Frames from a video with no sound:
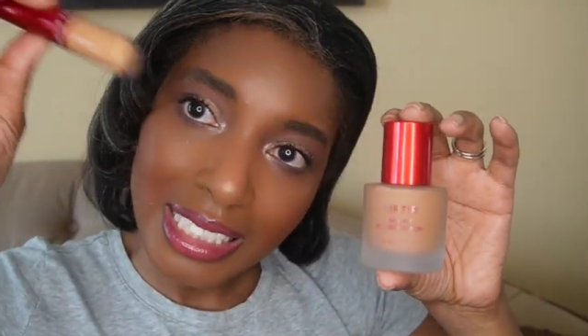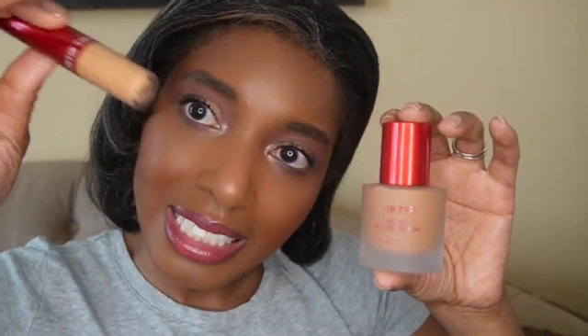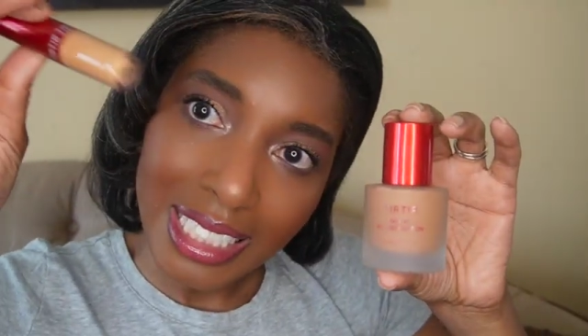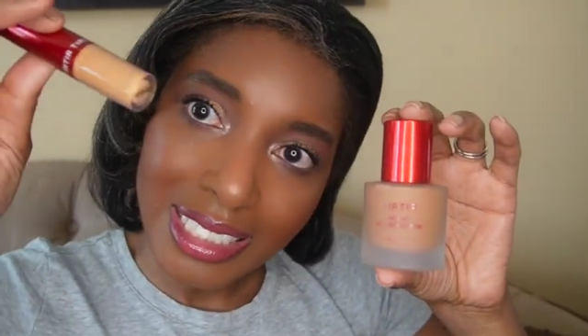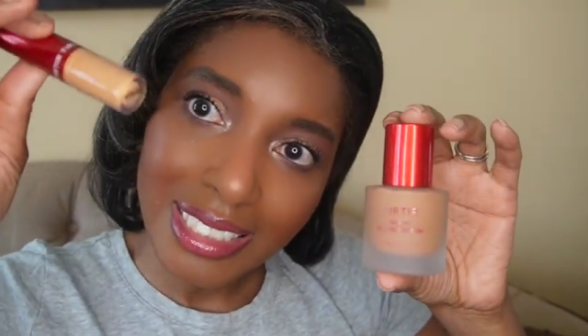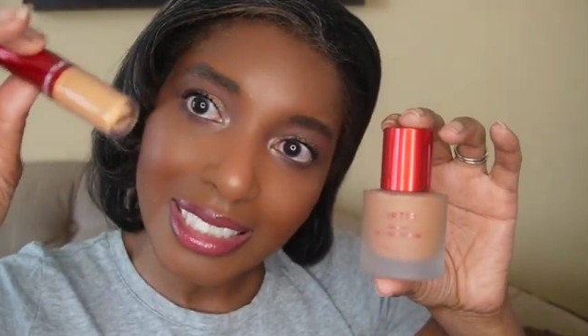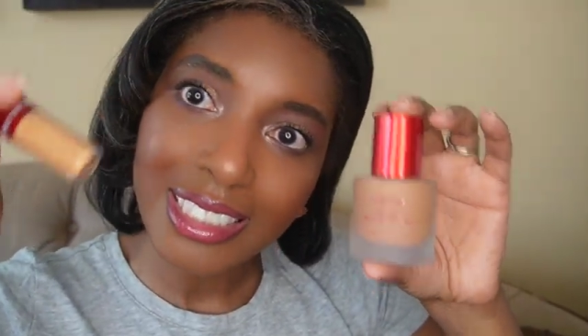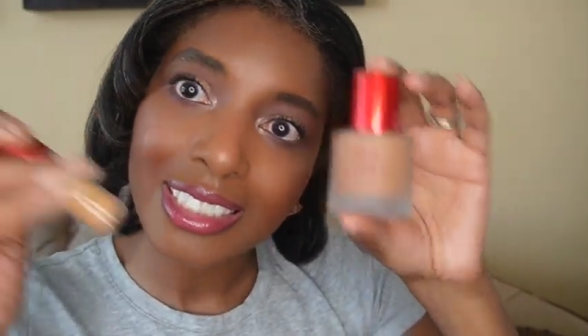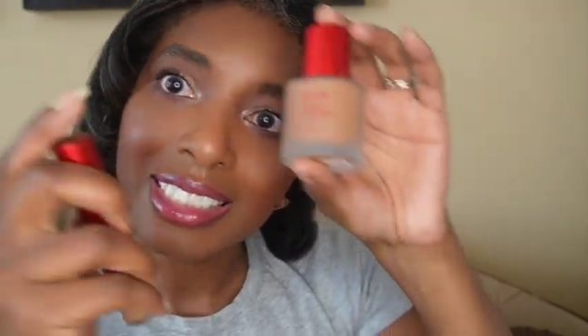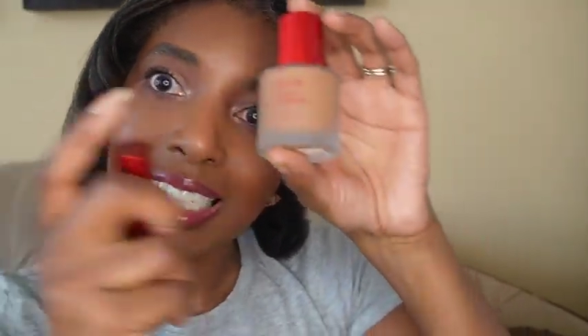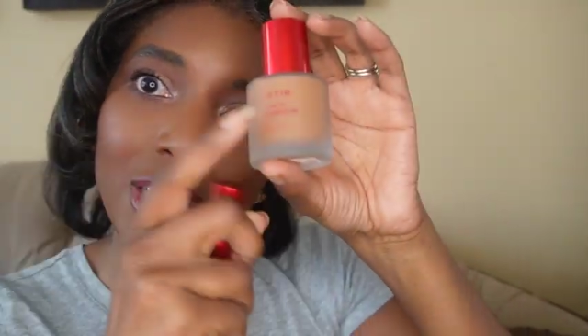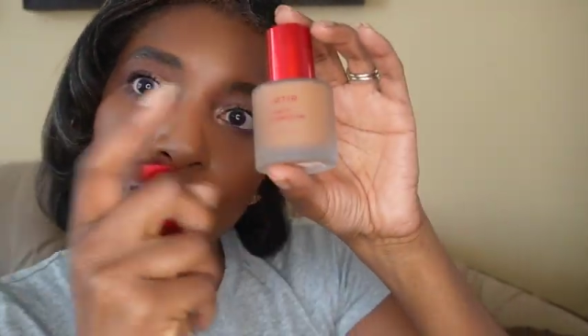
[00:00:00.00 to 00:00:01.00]
concealer
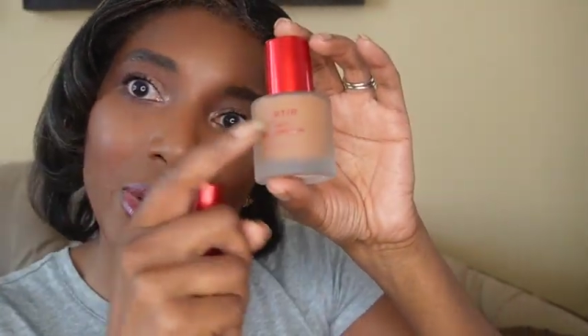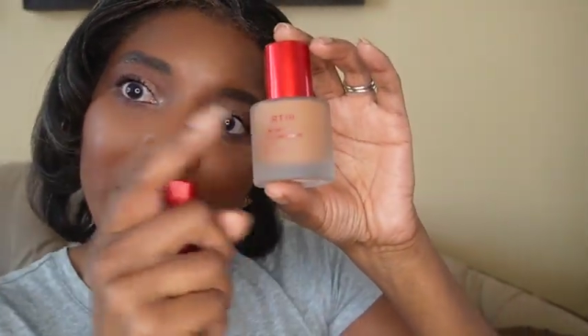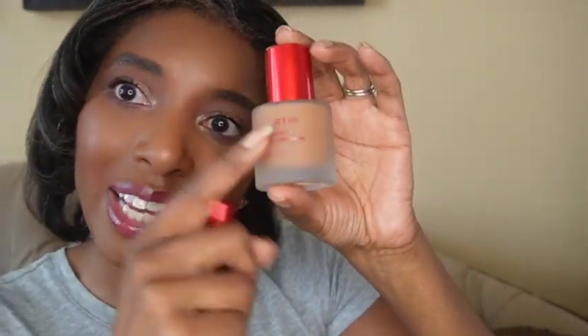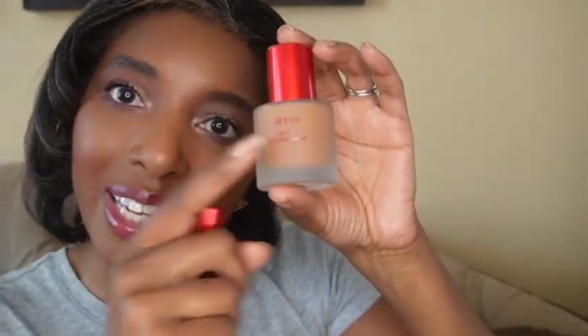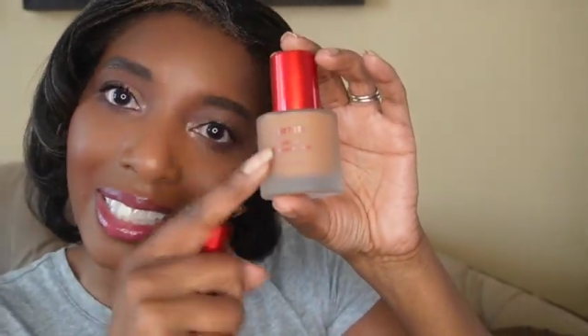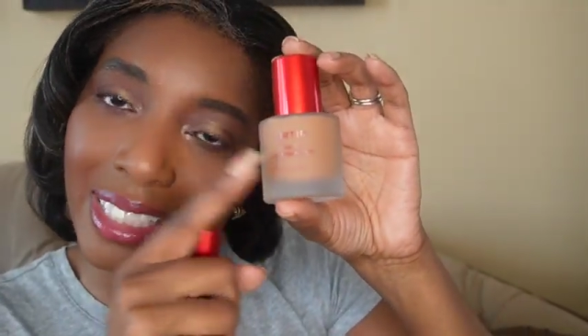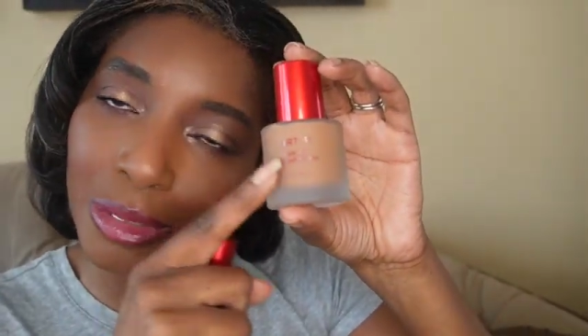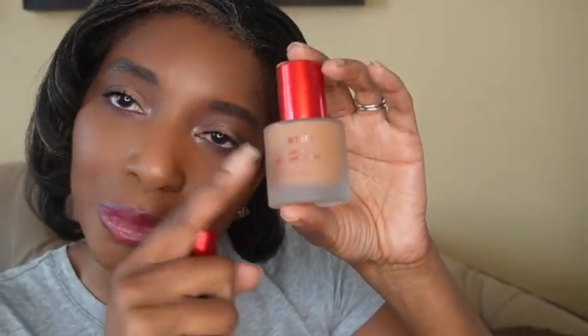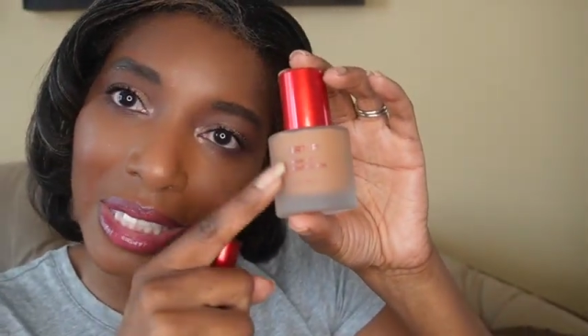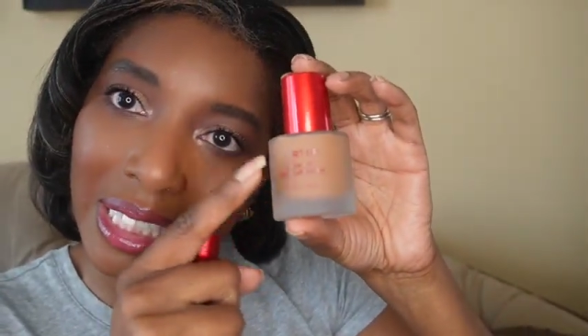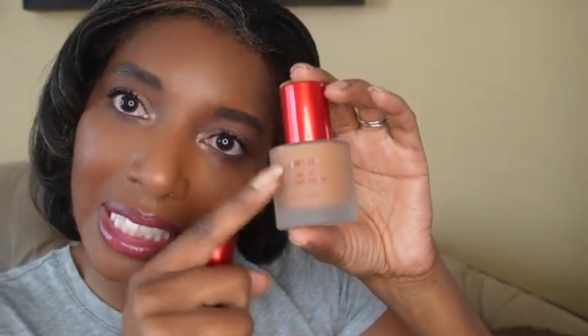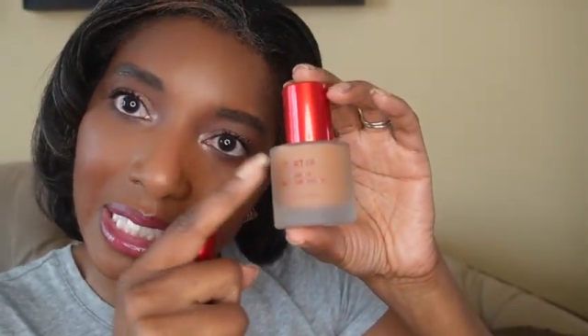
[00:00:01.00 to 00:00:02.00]
is not quite hanging
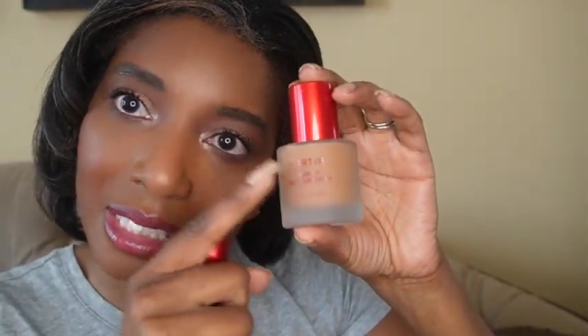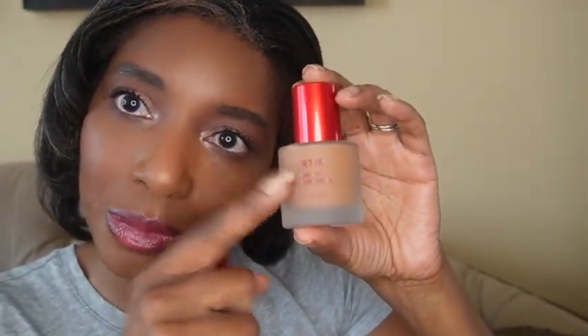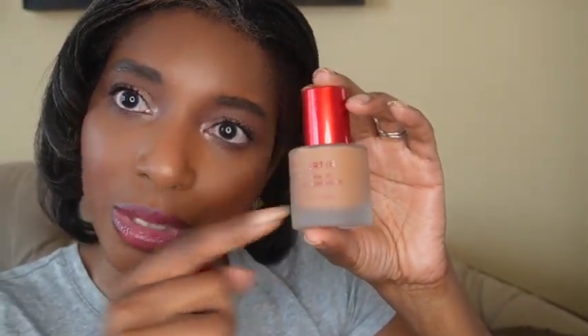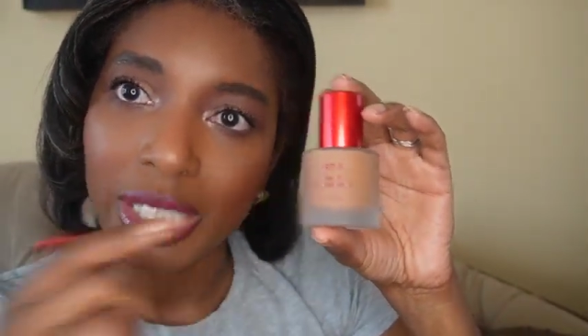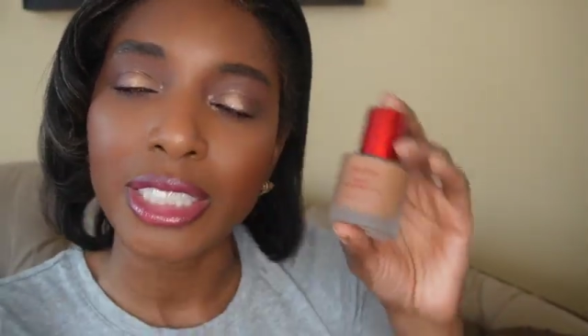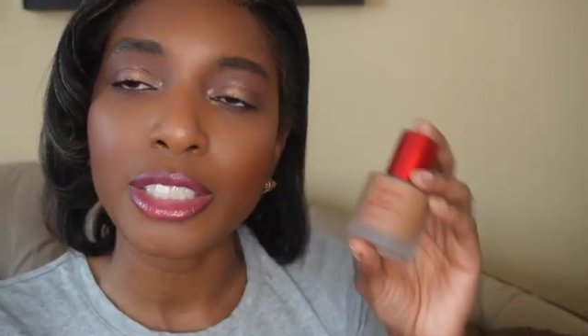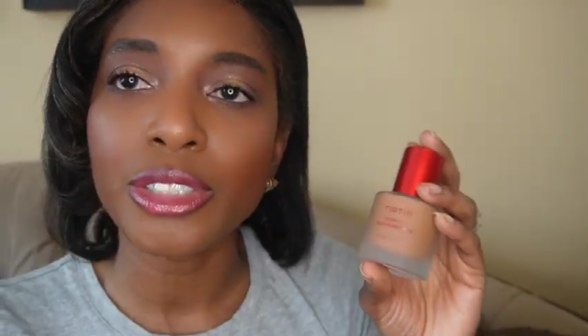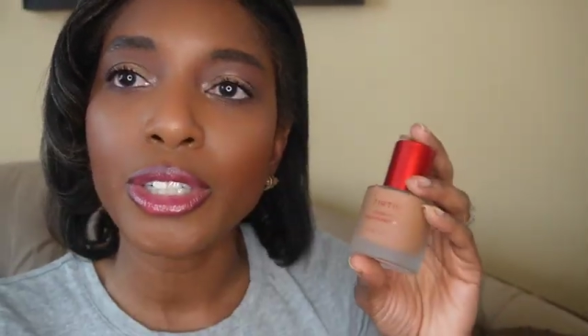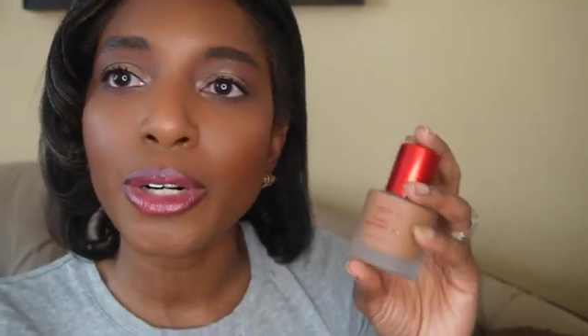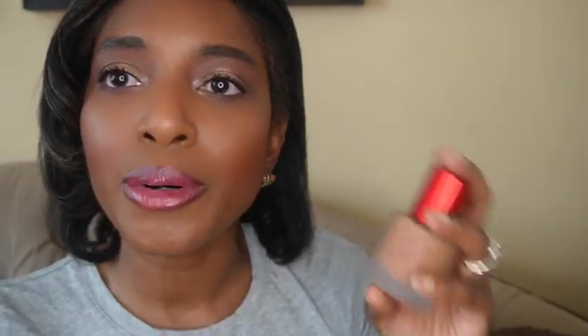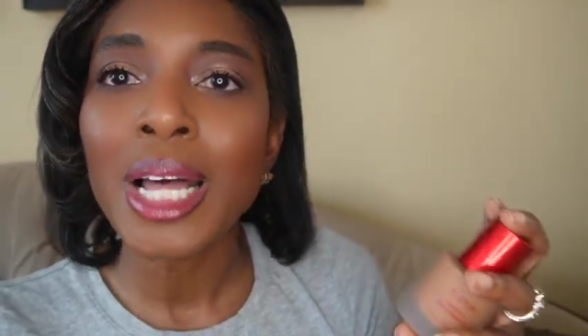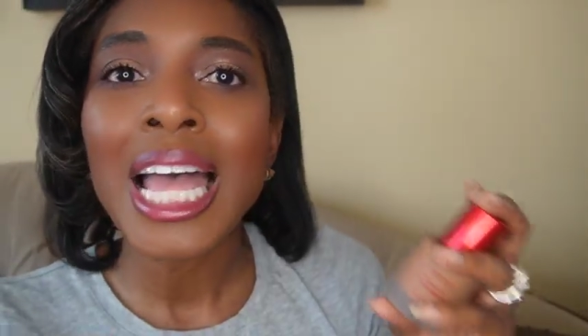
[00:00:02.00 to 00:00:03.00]
with this one, you
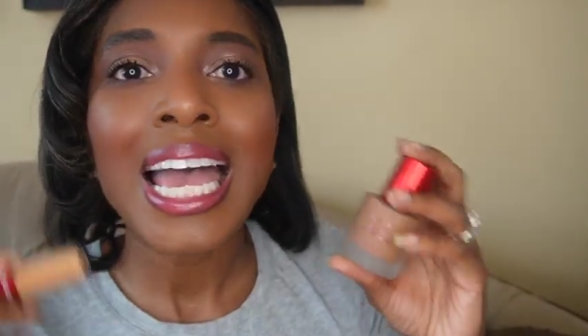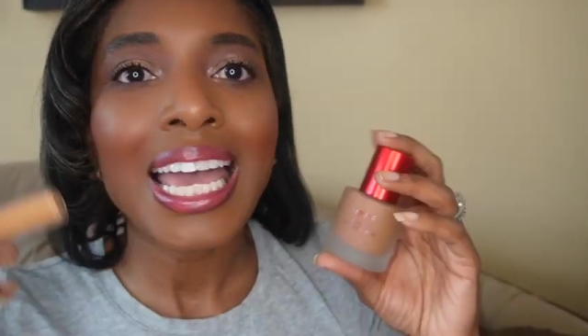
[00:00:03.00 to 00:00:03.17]
know?